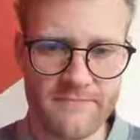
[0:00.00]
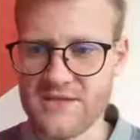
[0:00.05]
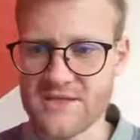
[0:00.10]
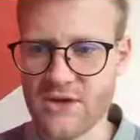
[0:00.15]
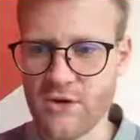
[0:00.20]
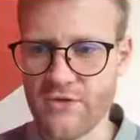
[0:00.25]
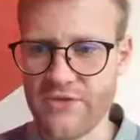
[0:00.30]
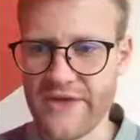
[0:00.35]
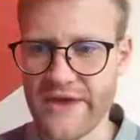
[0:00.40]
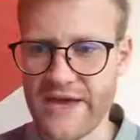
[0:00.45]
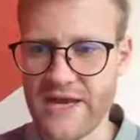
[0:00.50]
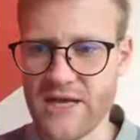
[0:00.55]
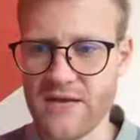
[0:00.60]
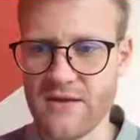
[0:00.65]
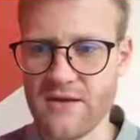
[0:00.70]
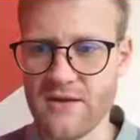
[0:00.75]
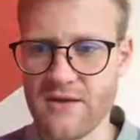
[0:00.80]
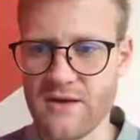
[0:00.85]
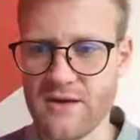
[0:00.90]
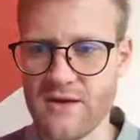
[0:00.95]
So
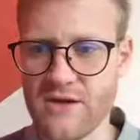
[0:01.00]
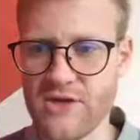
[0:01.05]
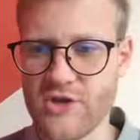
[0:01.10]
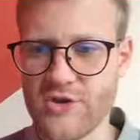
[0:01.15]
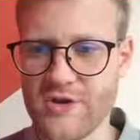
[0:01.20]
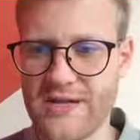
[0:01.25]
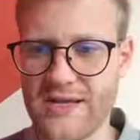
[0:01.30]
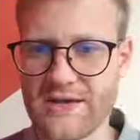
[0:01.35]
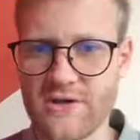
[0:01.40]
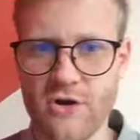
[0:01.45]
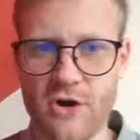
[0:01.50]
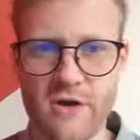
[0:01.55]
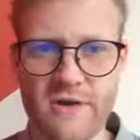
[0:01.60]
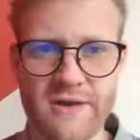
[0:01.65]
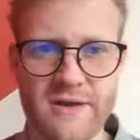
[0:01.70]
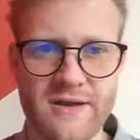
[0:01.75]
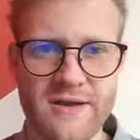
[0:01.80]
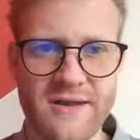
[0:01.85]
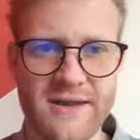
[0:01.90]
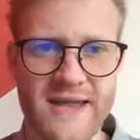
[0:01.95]
then uh, you click
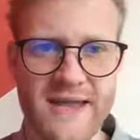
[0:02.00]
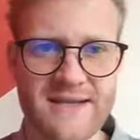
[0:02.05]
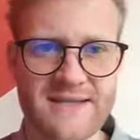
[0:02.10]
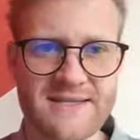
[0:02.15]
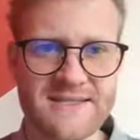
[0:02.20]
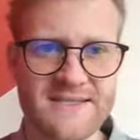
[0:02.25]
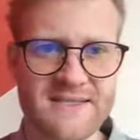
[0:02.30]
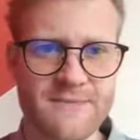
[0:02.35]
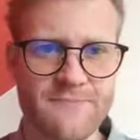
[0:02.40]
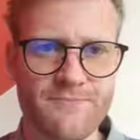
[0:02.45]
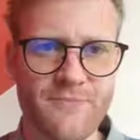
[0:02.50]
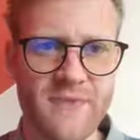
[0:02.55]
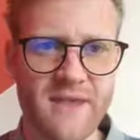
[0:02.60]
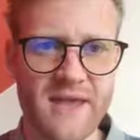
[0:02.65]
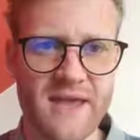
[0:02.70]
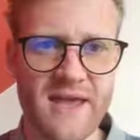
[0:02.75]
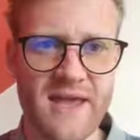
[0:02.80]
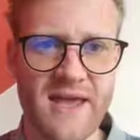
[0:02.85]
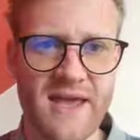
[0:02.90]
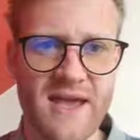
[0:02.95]
on next,
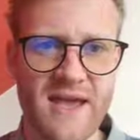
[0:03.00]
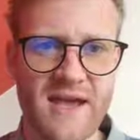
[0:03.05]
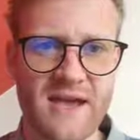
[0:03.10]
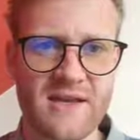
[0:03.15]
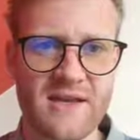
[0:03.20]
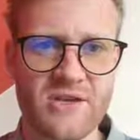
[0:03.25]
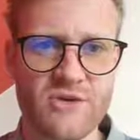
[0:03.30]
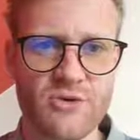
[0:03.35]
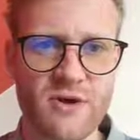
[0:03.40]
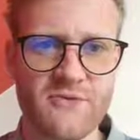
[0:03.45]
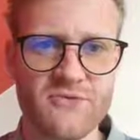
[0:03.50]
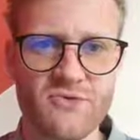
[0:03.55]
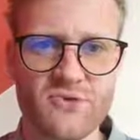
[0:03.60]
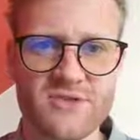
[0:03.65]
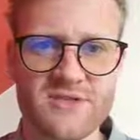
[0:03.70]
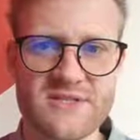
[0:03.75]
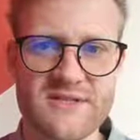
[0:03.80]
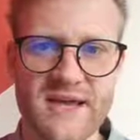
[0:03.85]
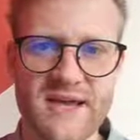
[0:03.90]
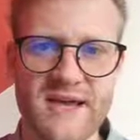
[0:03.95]
and you have to
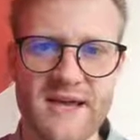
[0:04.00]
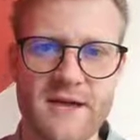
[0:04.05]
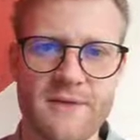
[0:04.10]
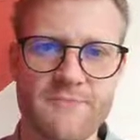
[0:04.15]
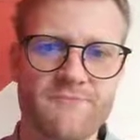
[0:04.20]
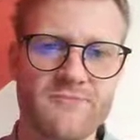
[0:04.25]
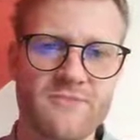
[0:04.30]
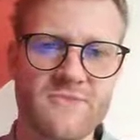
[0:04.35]
say